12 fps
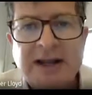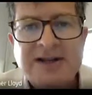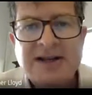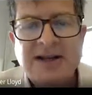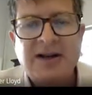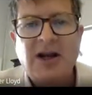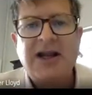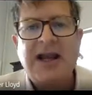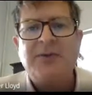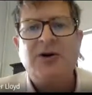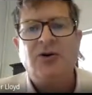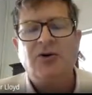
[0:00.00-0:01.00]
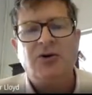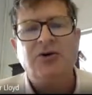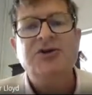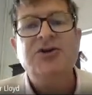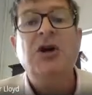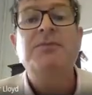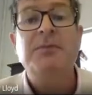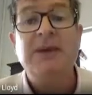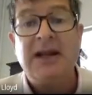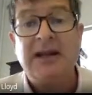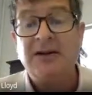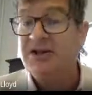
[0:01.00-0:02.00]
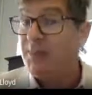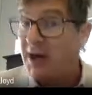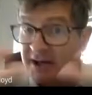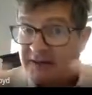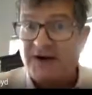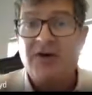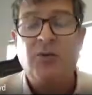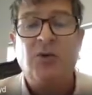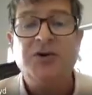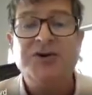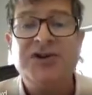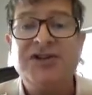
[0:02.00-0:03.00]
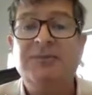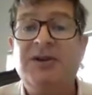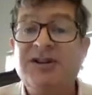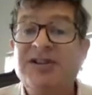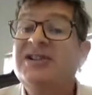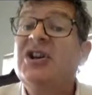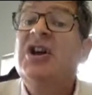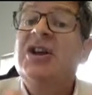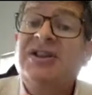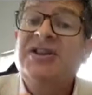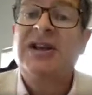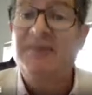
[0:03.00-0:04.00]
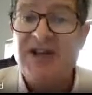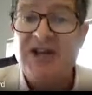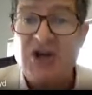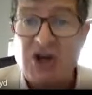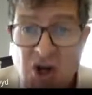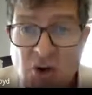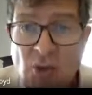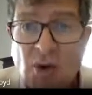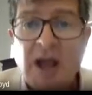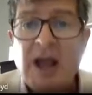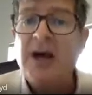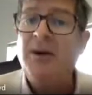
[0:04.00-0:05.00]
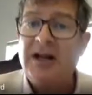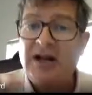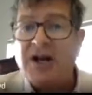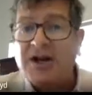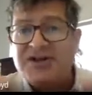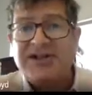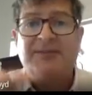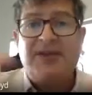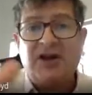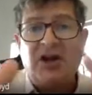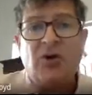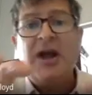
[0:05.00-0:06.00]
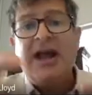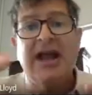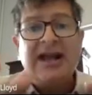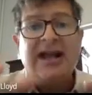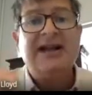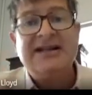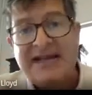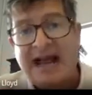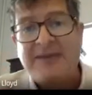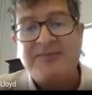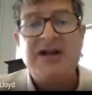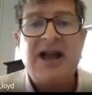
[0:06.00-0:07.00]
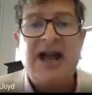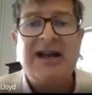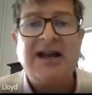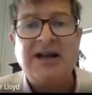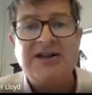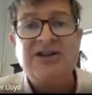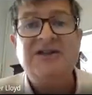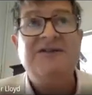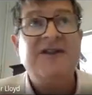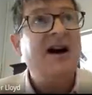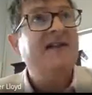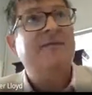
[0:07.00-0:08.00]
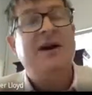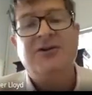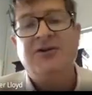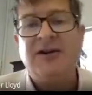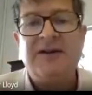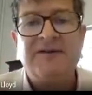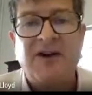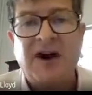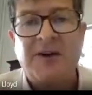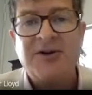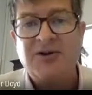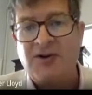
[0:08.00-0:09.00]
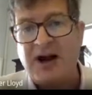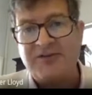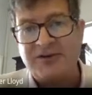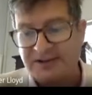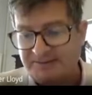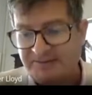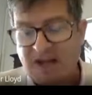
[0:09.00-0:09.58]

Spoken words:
It's a chemical called dopamine that's part of our reward system because it learns something new. When it learns something new, it can adapt and it can survive better in the environment around it.